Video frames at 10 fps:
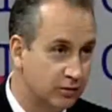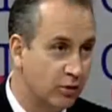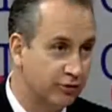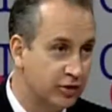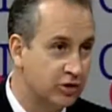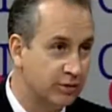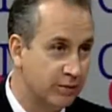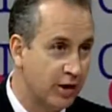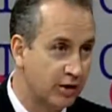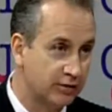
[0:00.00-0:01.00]
Right. Mostly Cuban
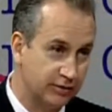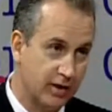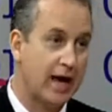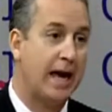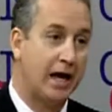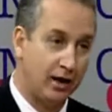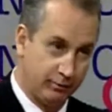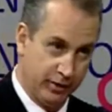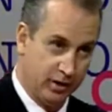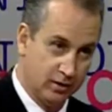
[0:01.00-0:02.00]
Americans
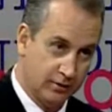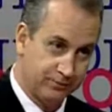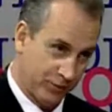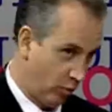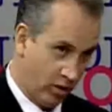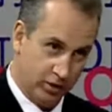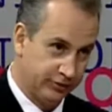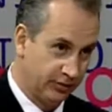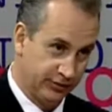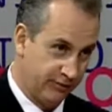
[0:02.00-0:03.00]
helping
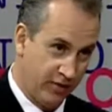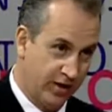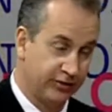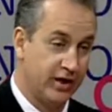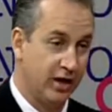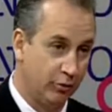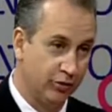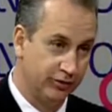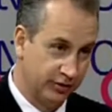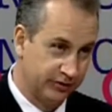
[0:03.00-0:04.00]
relatives and friends and
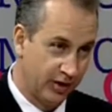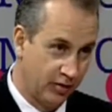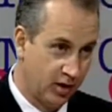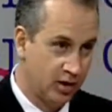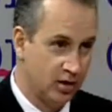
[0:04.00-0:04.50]
neighborhoods, etc.